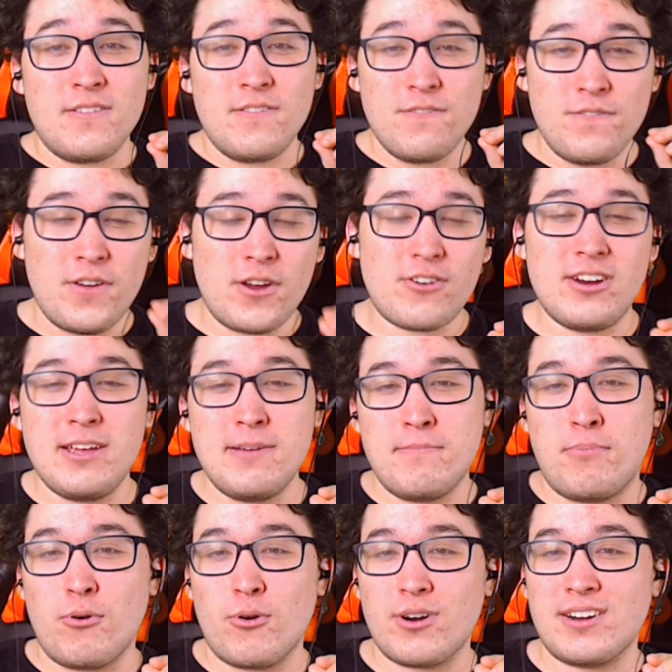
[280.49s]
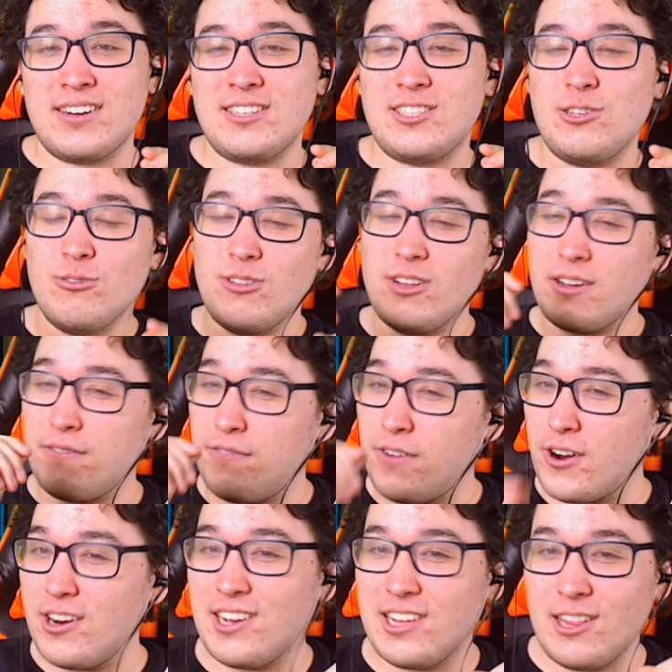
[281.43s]
very important to look
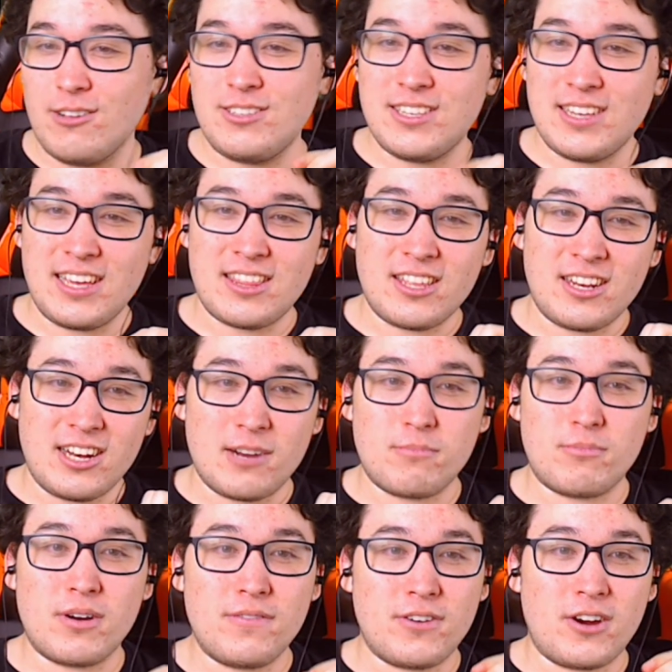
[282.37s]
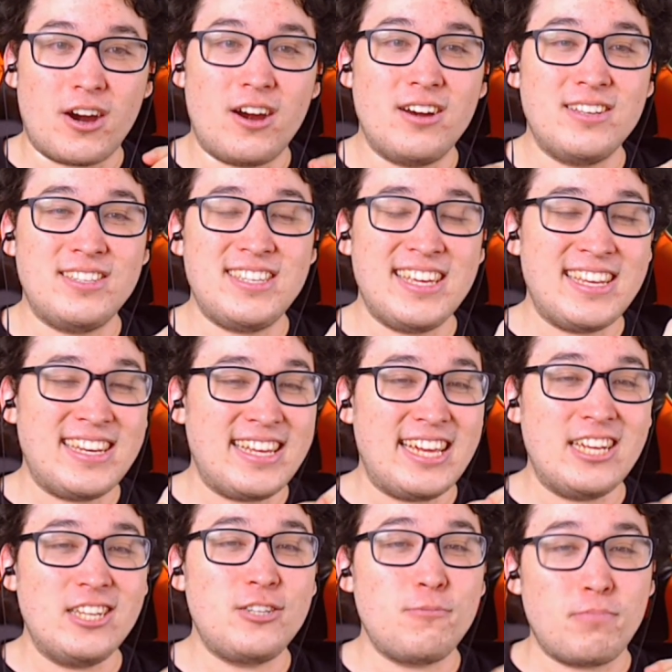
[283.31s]
very closely at the number of cards in
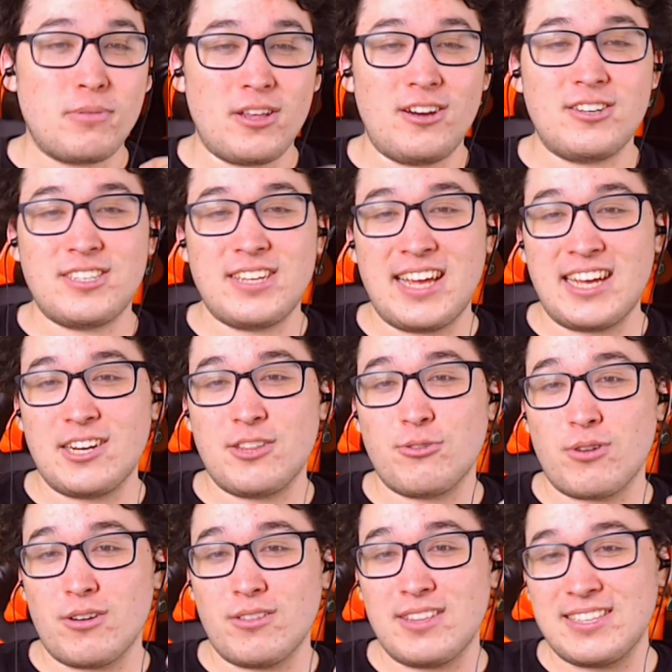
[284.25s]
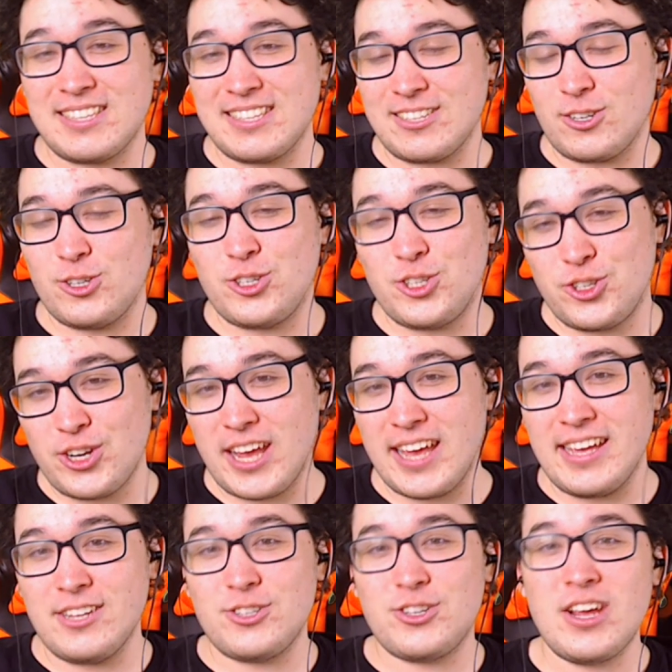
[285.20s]
each player's hand throughout this
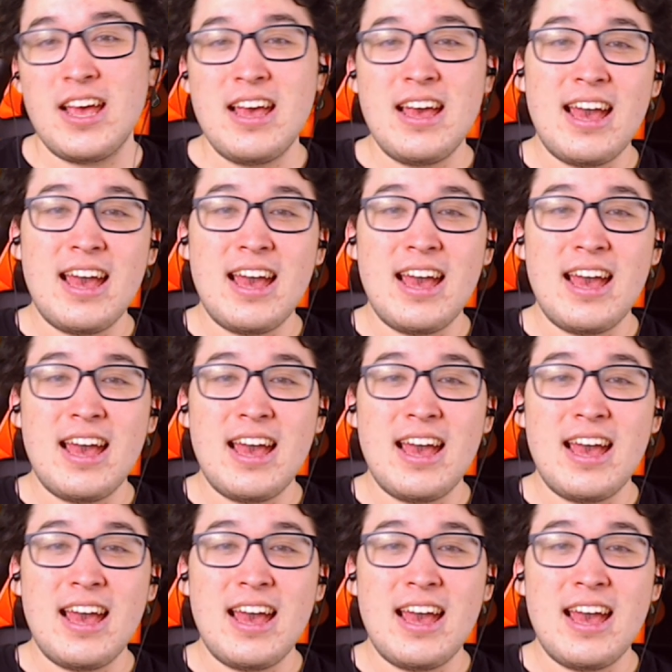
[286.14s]
exchange,